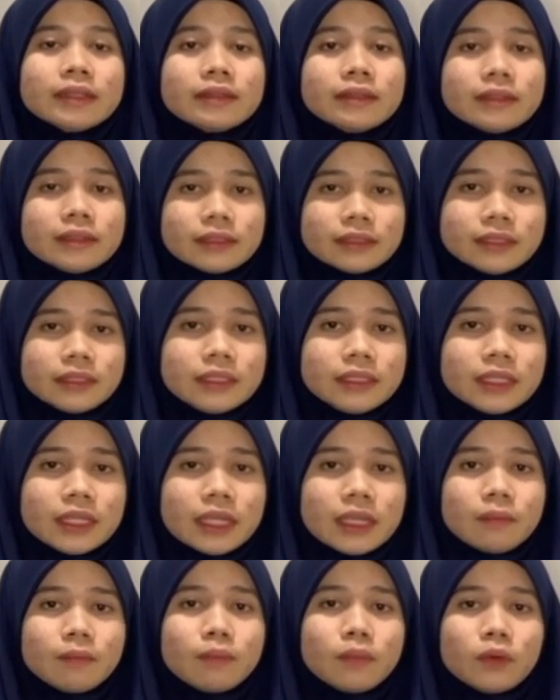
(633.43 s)
Third,
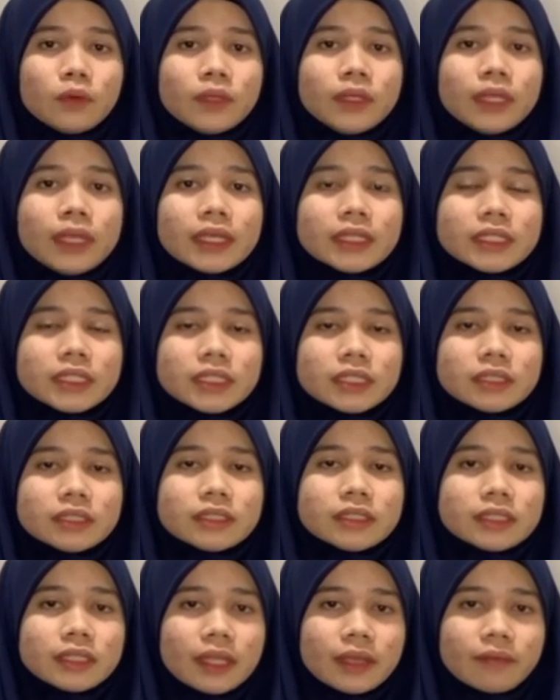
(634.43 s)
employee action
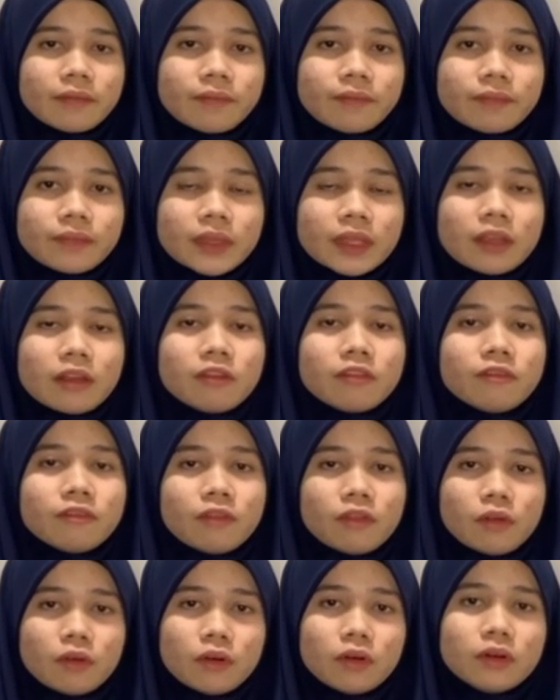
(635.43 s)
step.
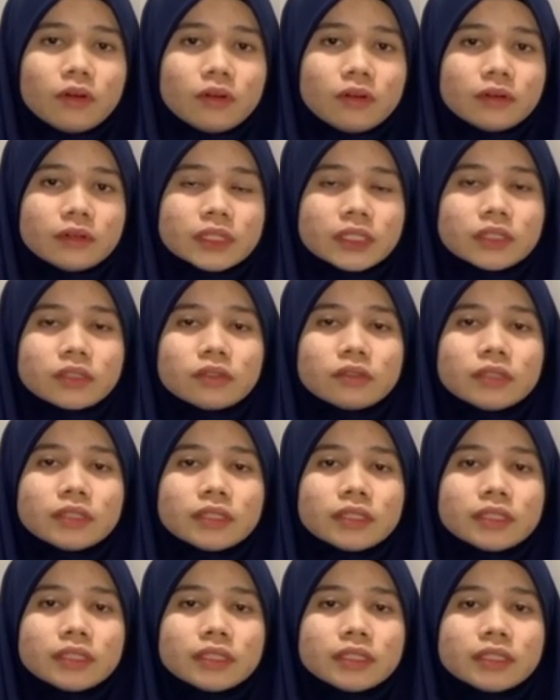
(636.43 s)
4,
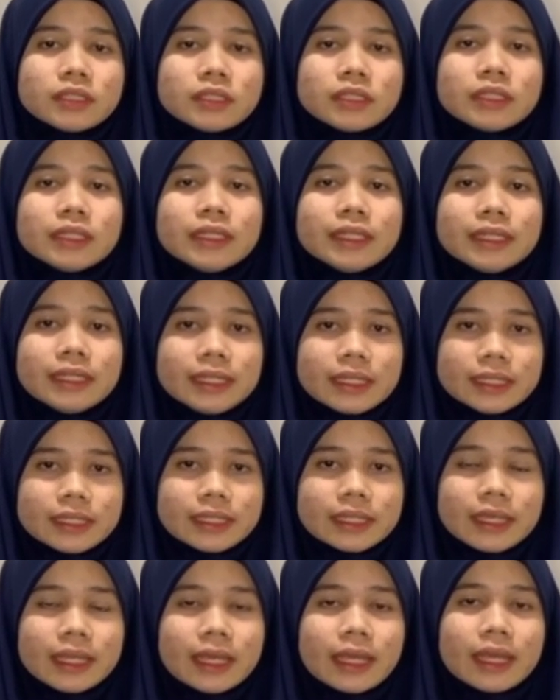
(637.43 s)
resources, need,
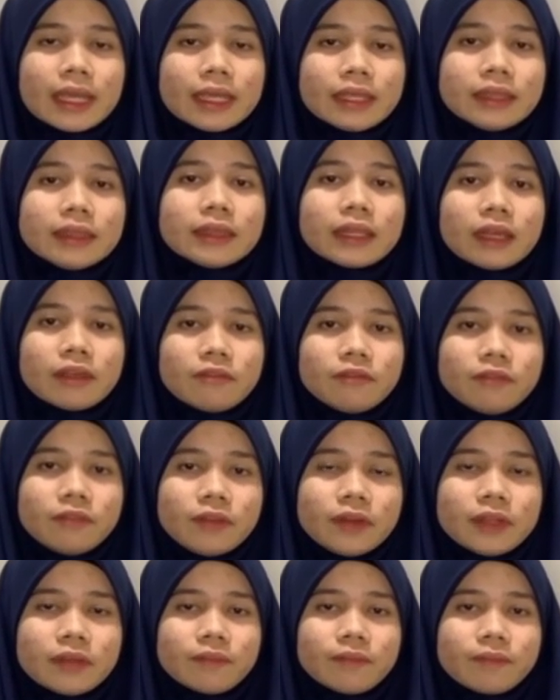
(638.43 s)
and time
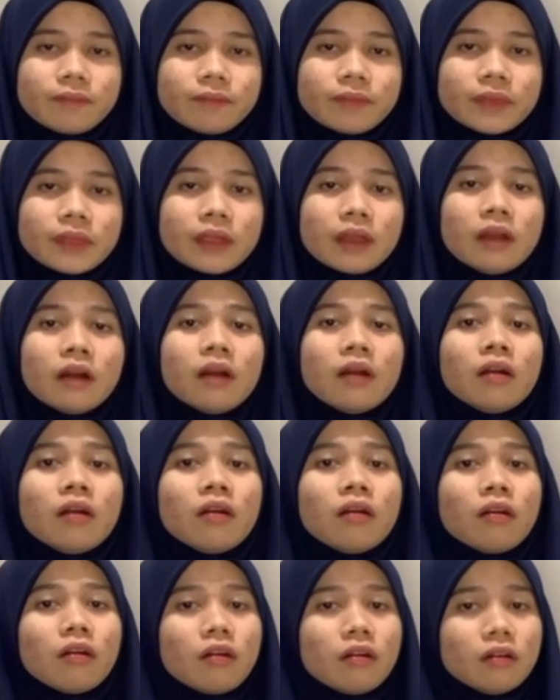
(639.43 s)
frame.
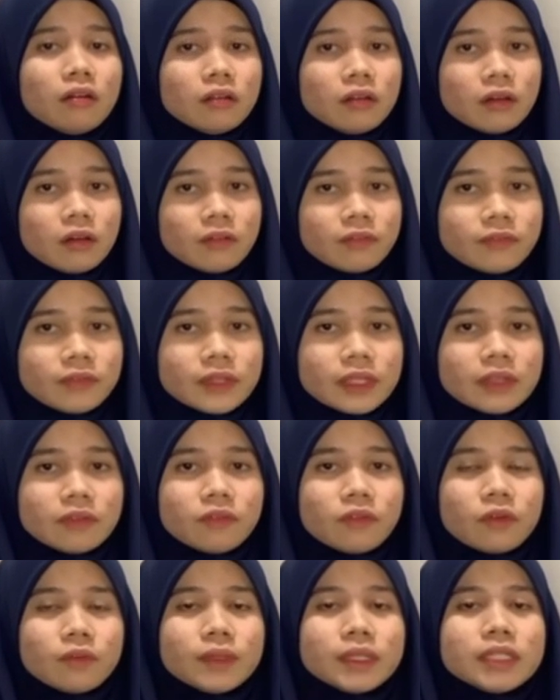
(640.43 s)
All of the
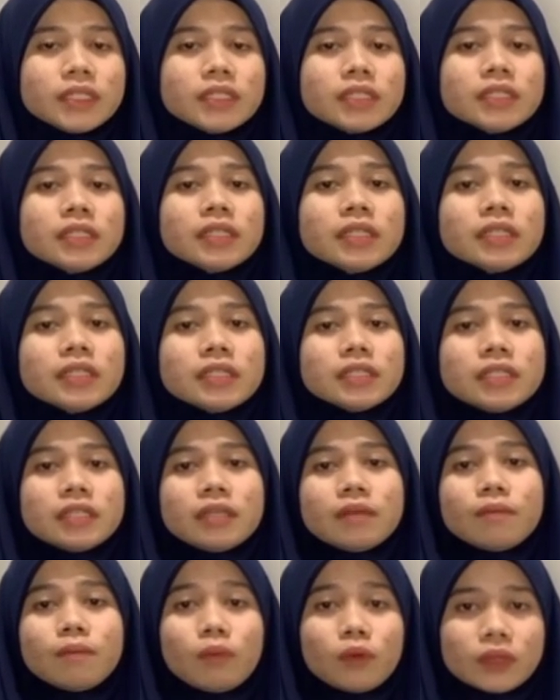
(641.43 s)
information is
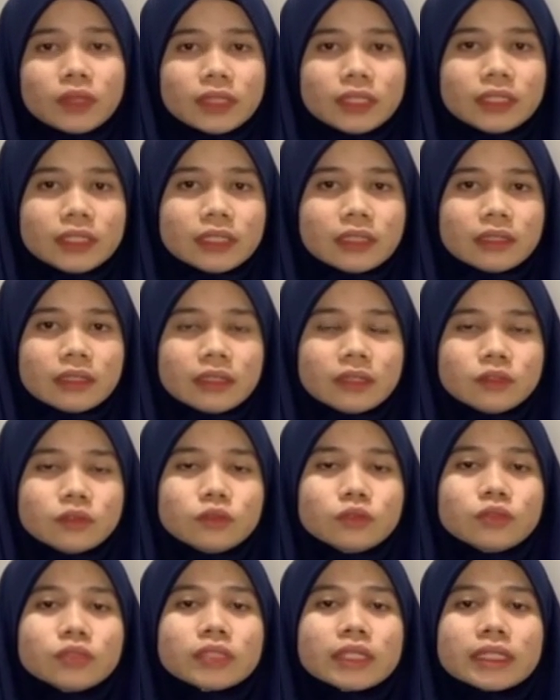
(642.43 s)
important
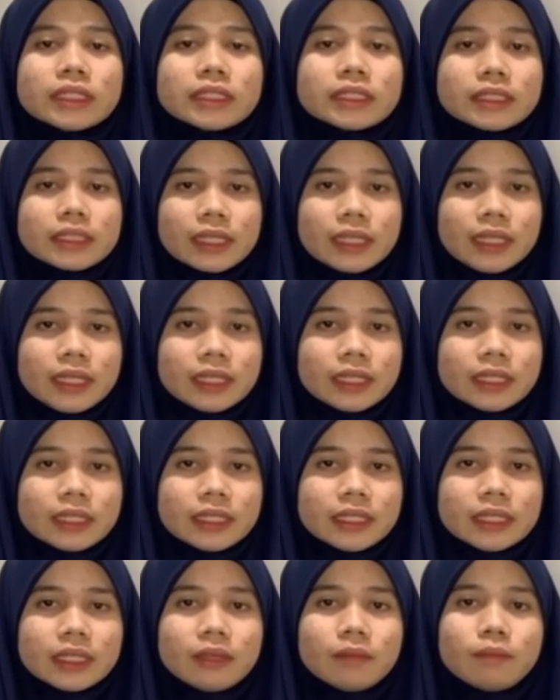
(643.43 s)
to sustain
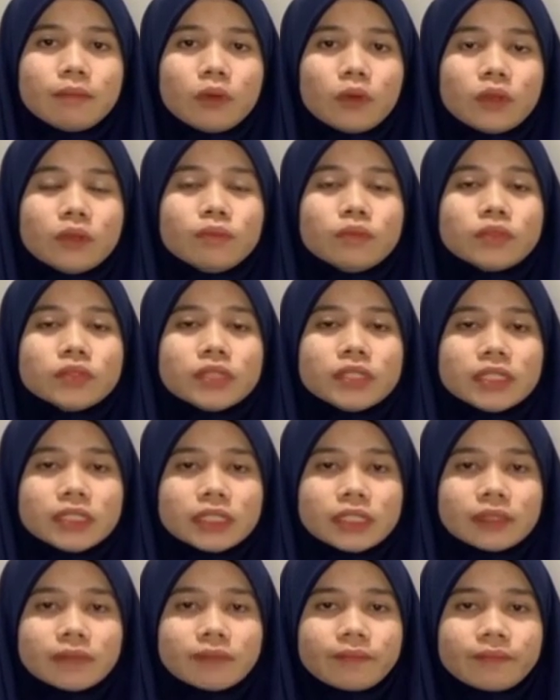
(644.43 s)
the employee
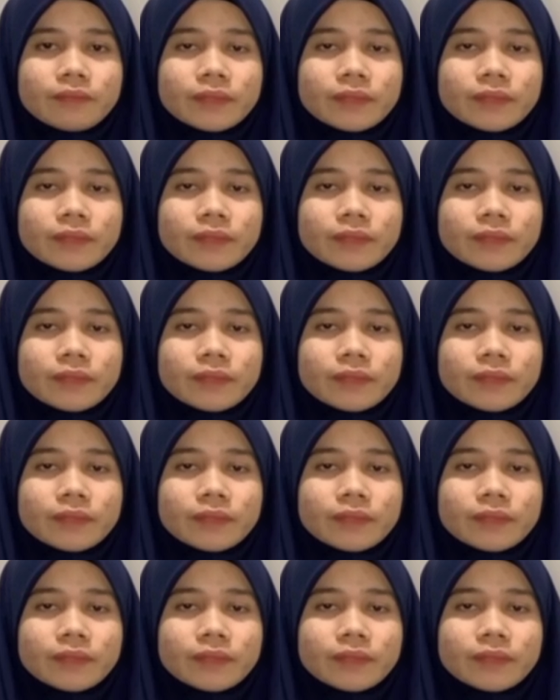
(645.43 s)
position